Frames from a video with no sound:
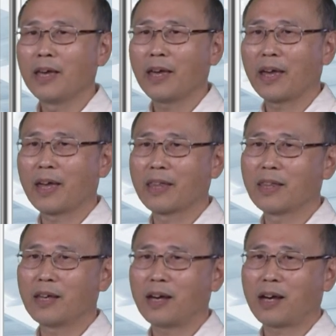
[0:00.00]

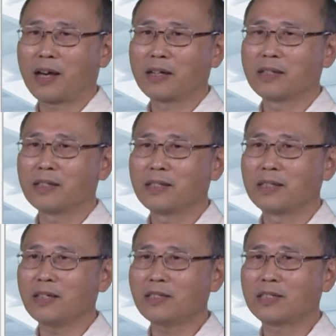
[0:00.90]
And
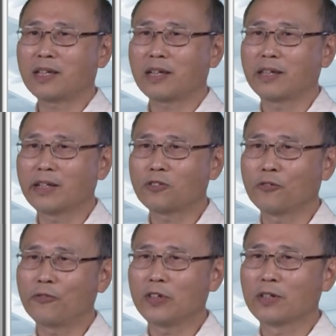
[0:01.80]
this
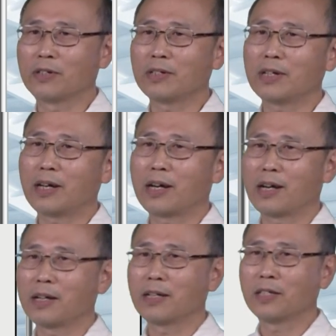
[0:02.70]
electric field
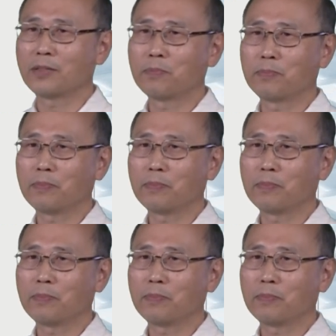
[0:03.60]
is